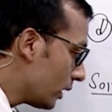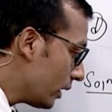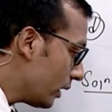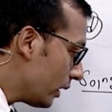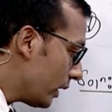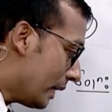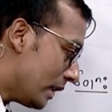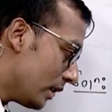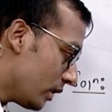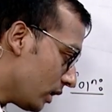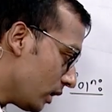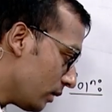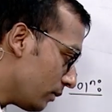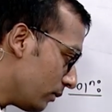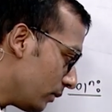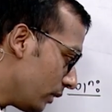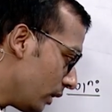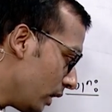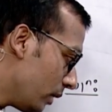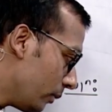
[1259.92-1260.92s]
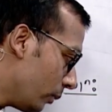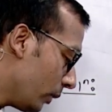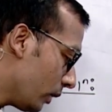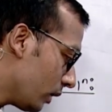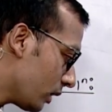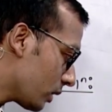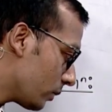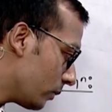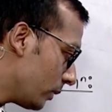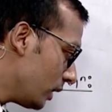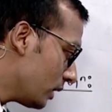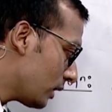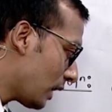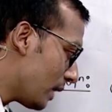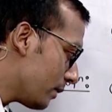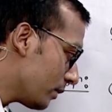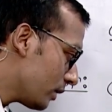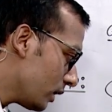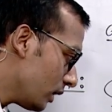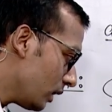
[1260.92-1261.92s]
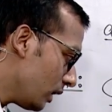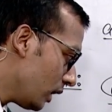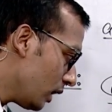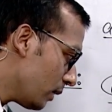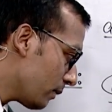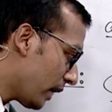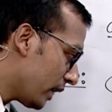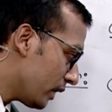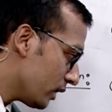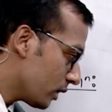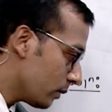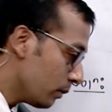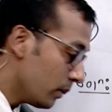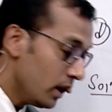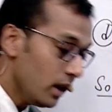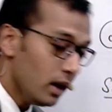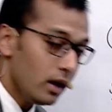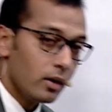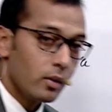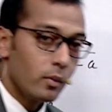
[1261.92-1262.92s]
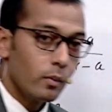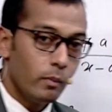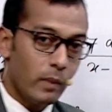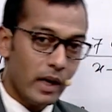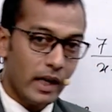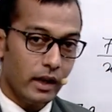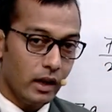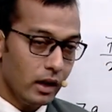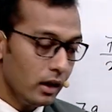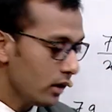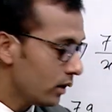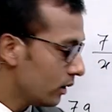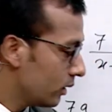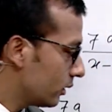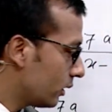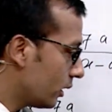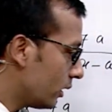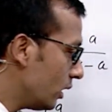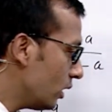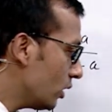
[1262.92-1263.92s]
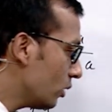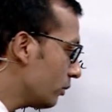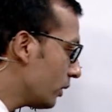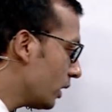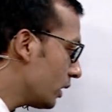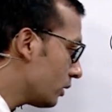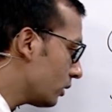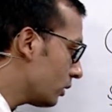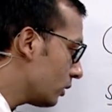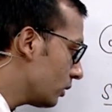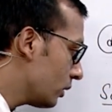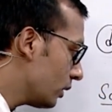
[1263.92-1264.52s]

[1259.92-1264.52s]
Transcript: LCM a plus b times a minus b by the denominator